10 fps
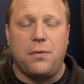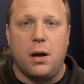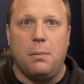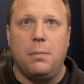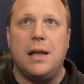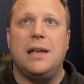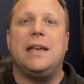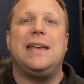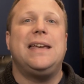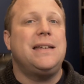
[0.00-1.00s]
from
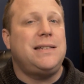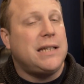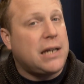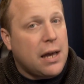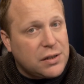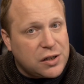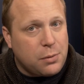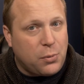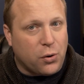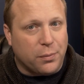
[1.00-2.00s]
is the
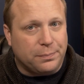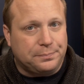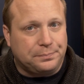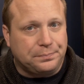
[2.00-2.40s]
customer.